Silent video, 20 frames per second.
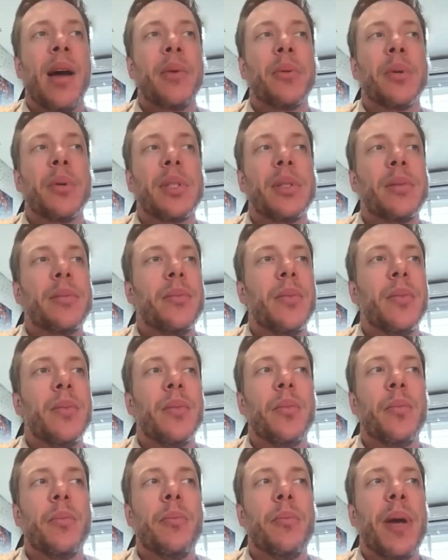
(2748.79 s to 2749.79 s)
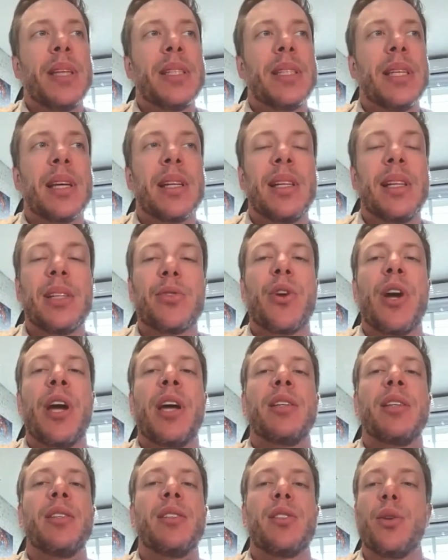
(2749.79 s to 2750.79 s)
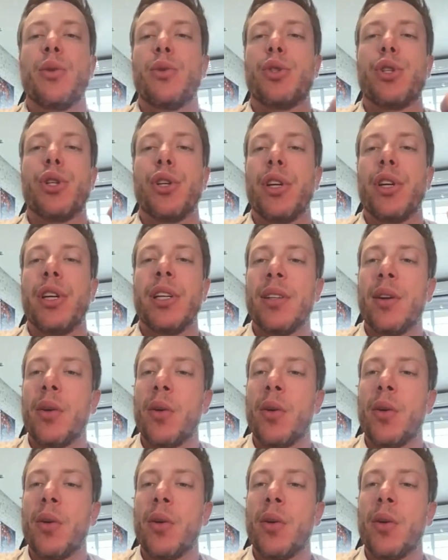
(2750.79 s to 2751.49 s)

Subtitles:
I would basically try and suture it,